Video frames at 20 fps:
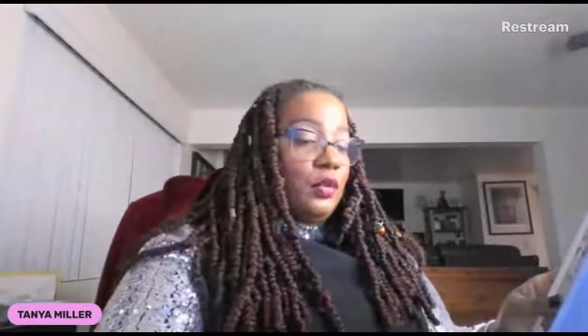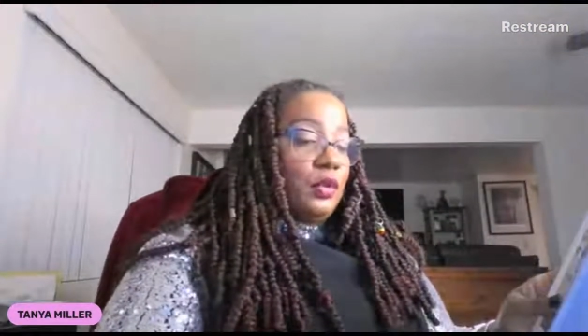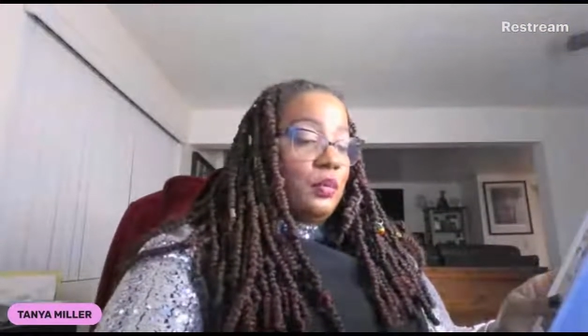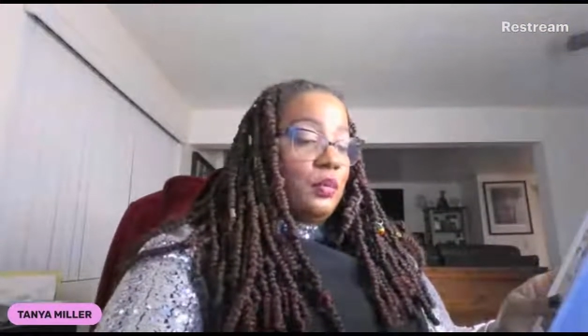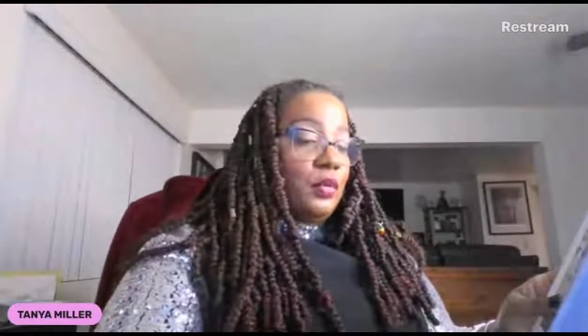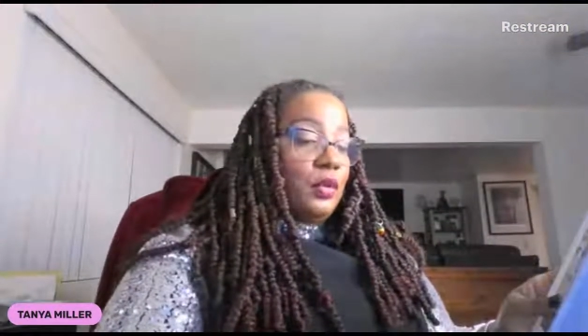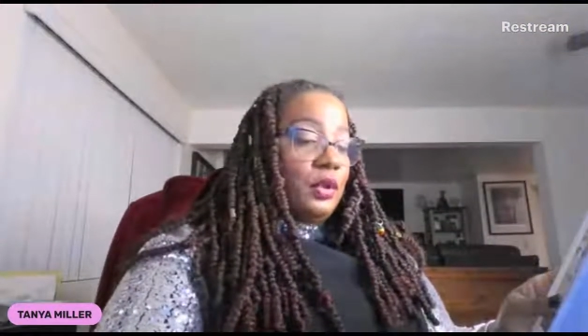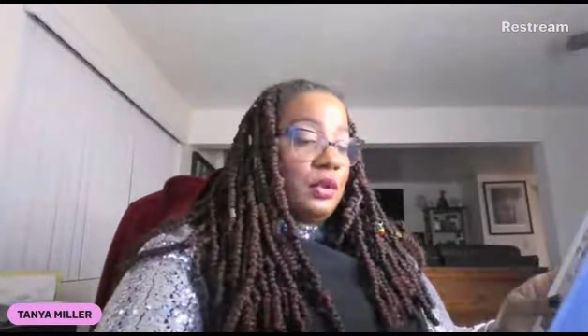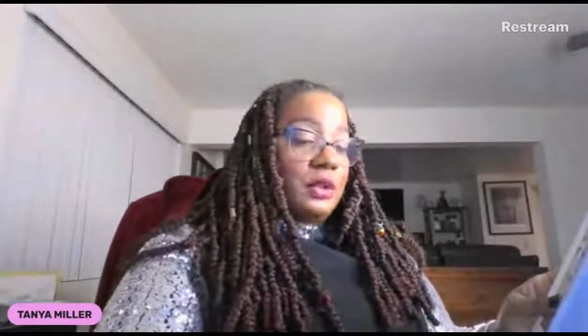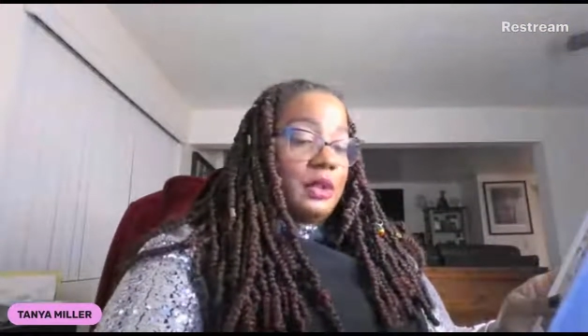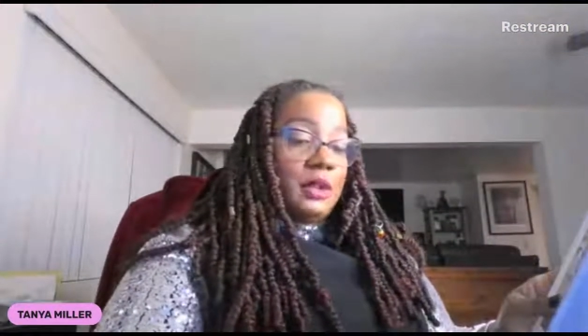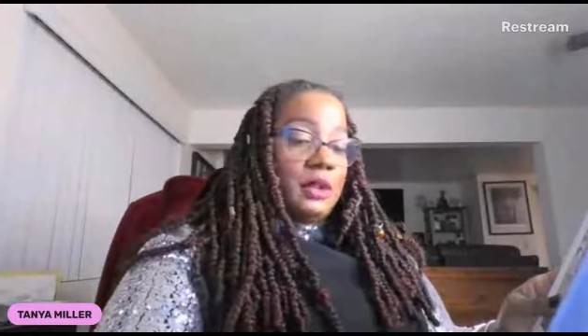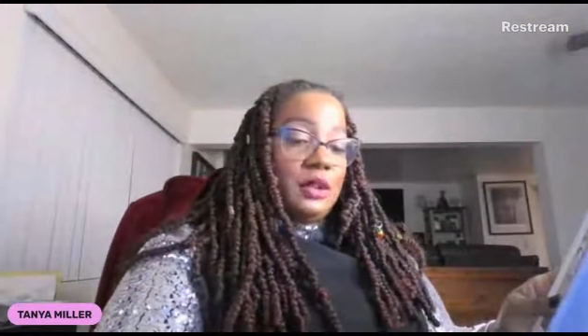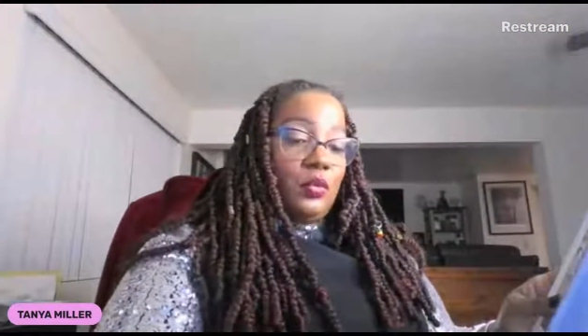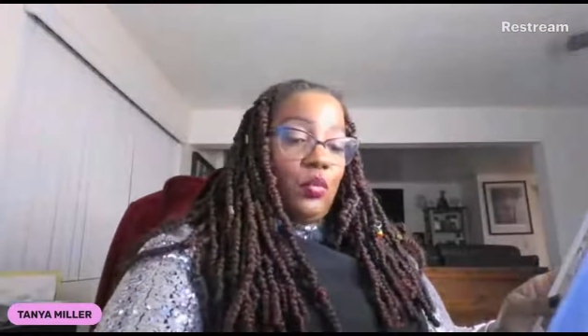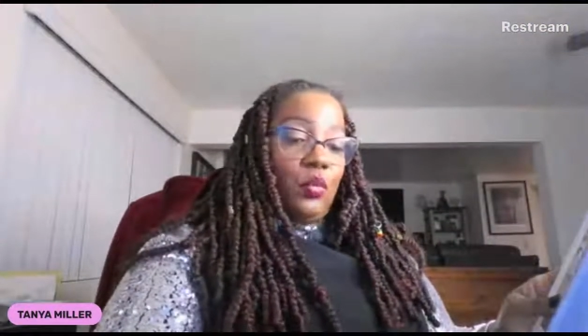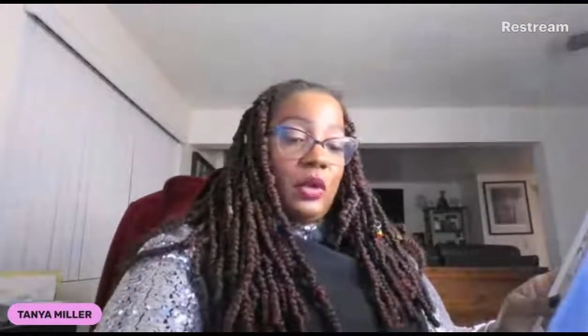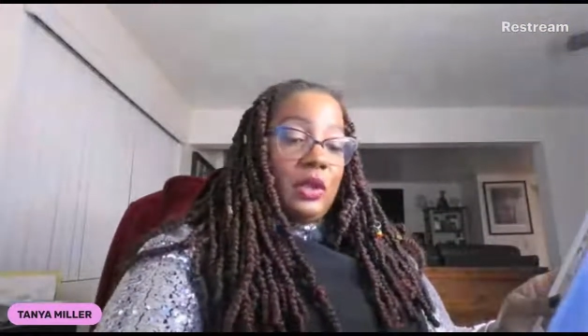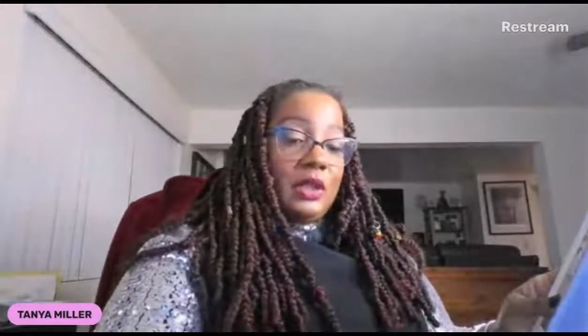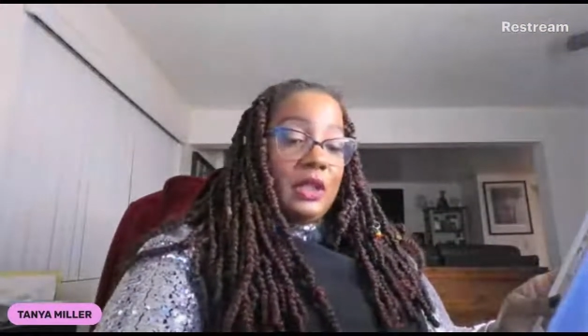with more
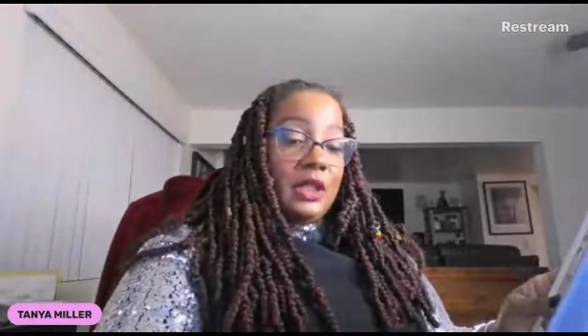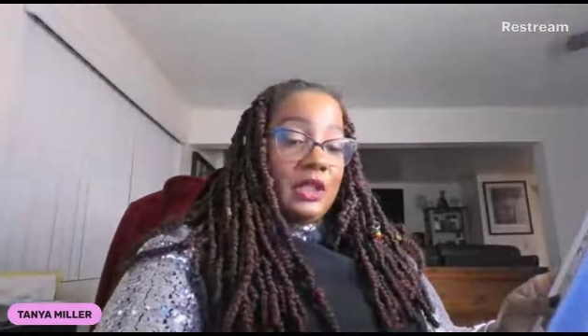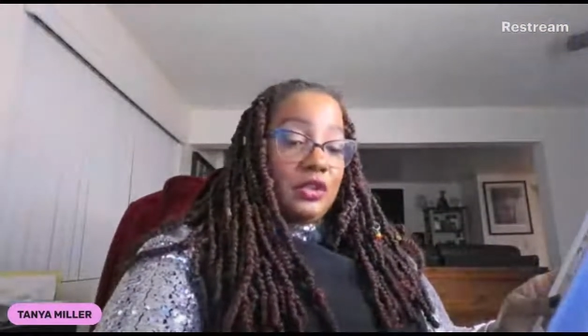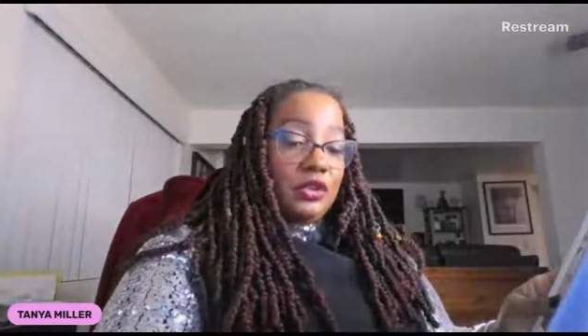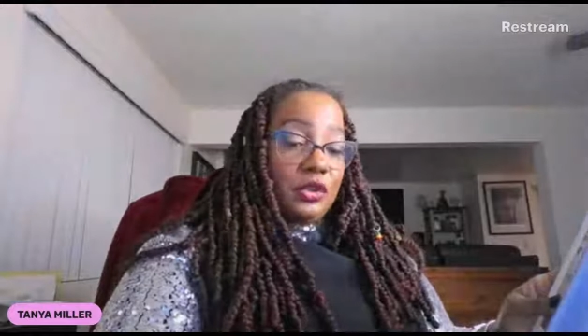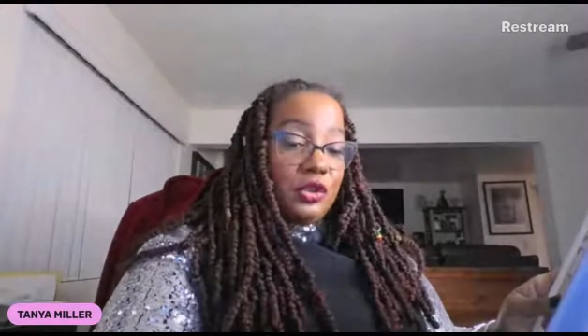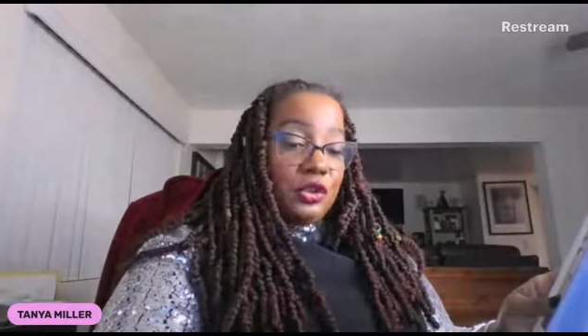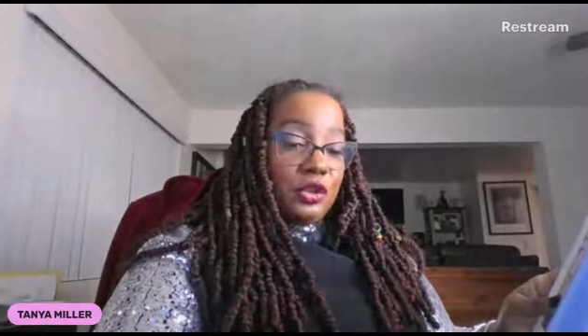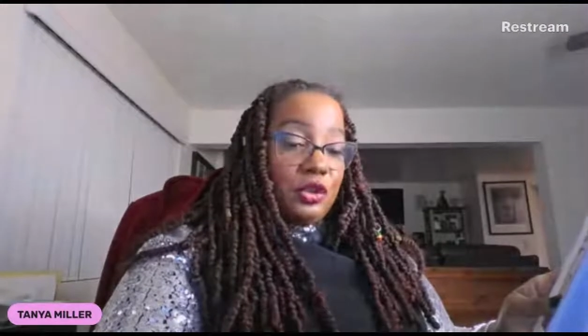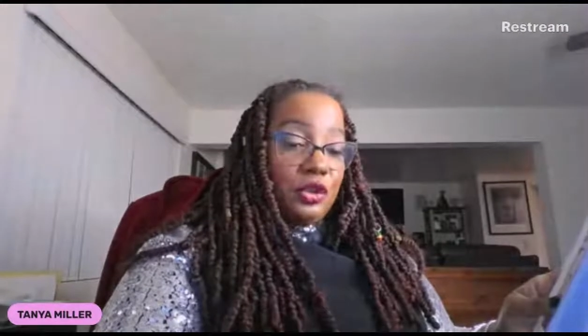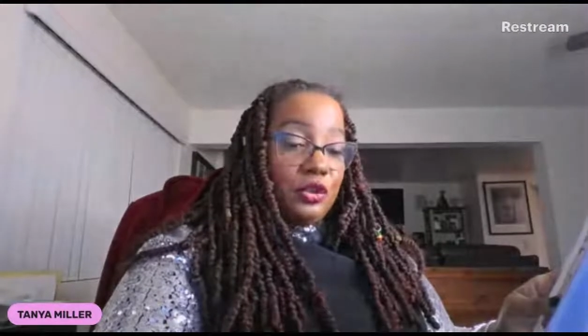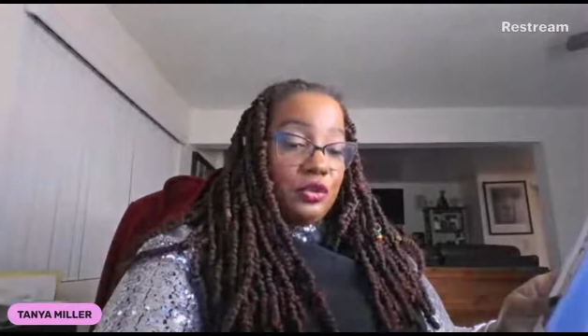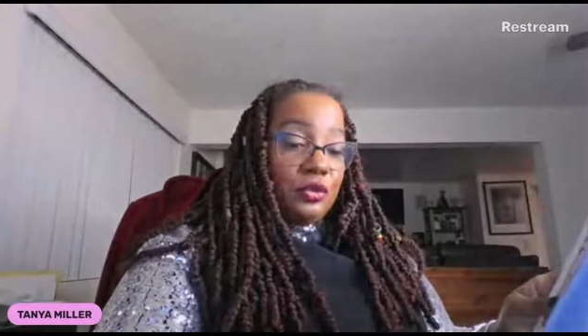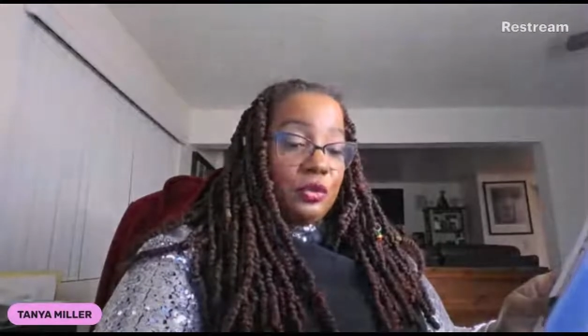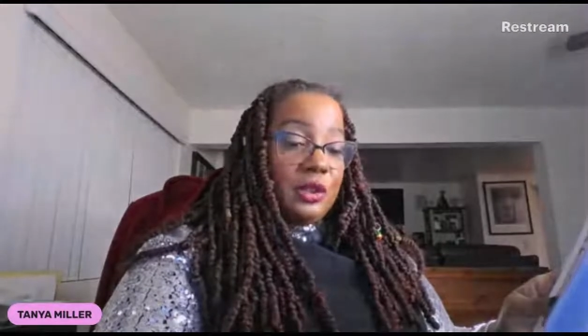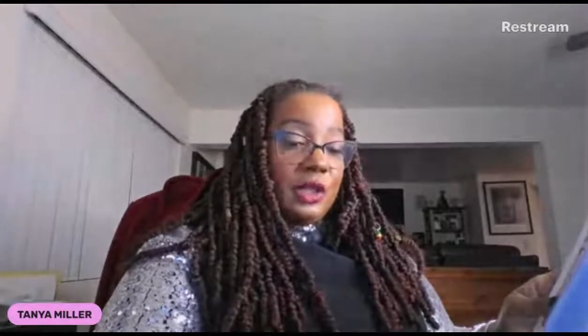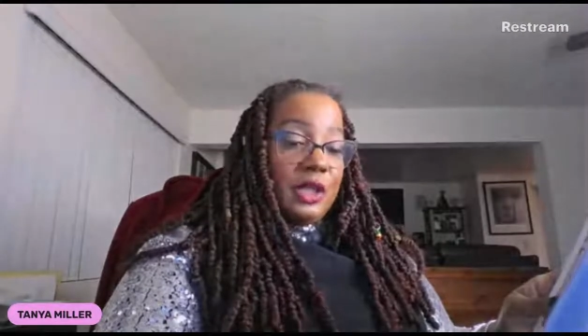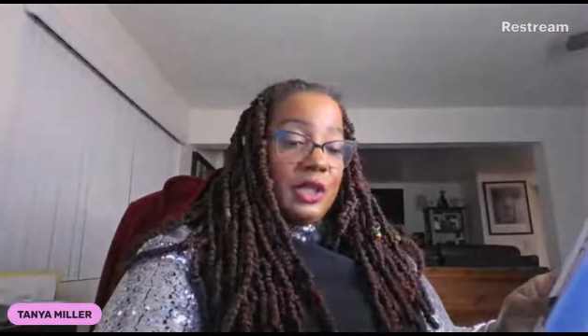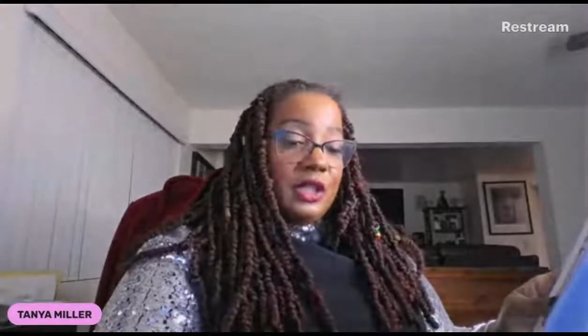than 100 children